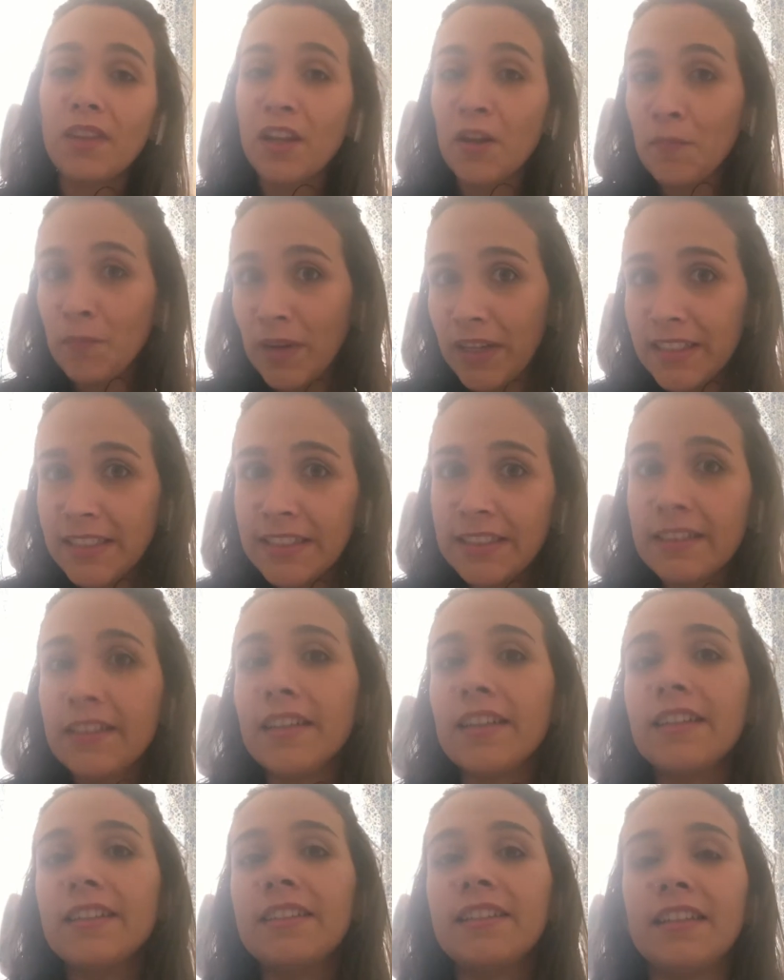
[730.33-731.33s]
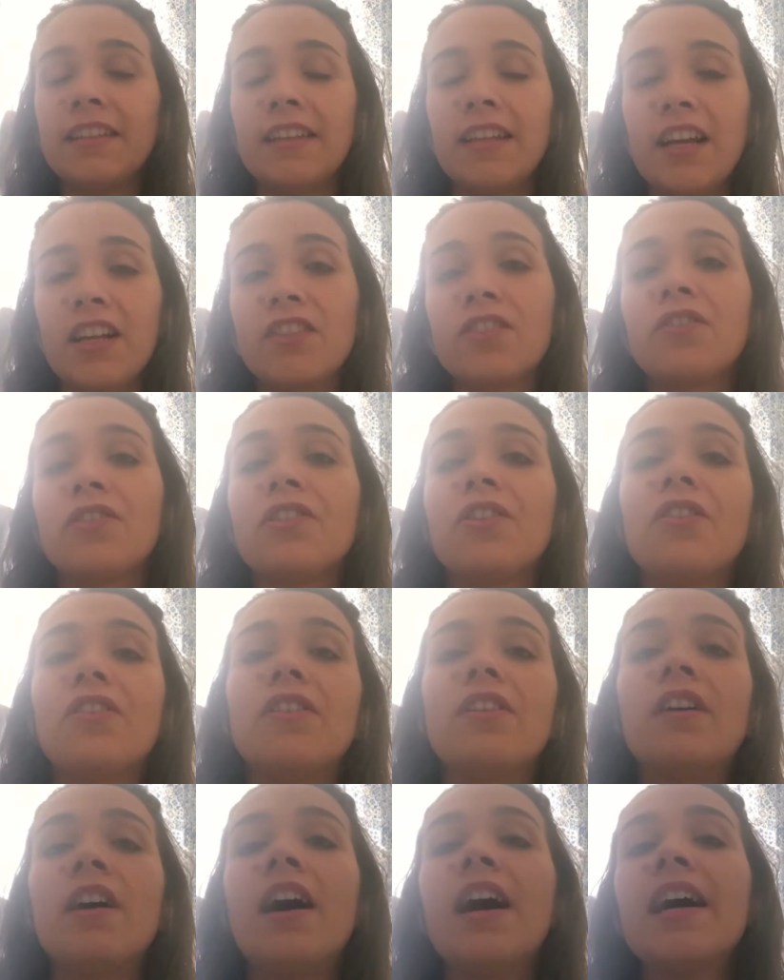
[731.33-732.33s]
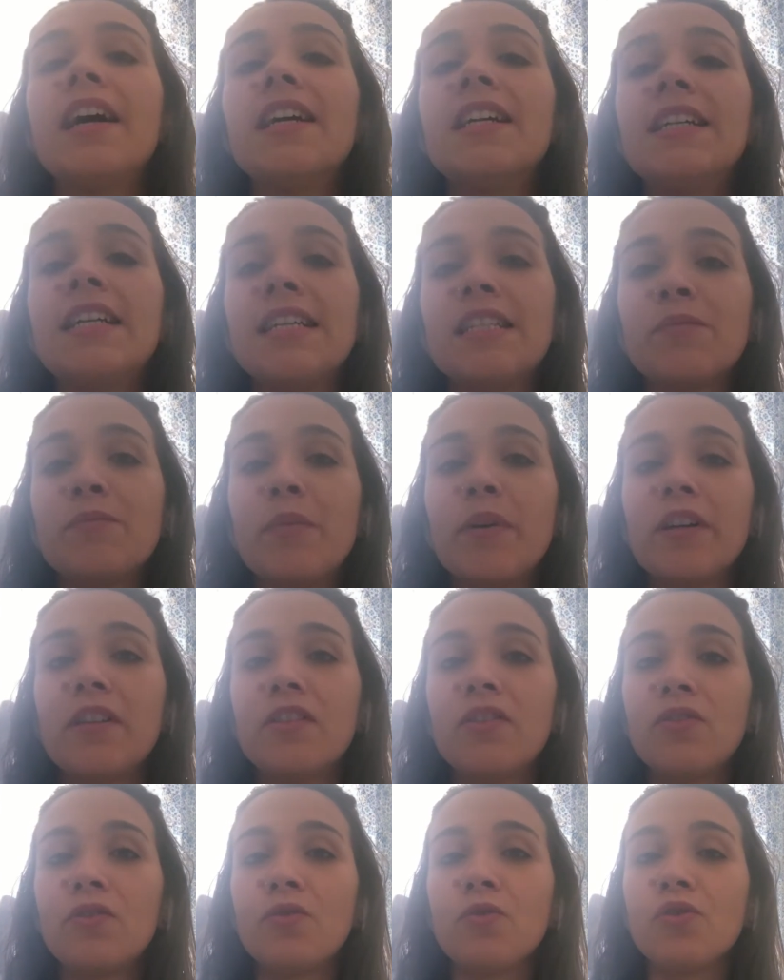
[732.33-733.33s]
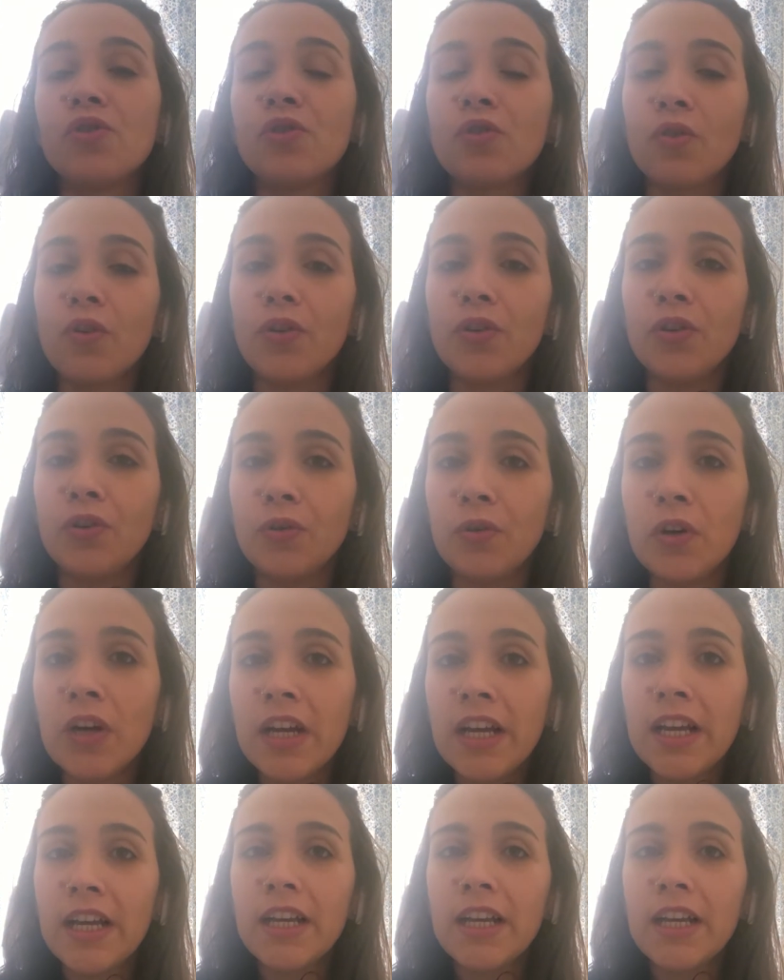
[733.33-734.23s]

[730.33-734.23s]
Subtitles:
meditate and ask your higher aspects to show you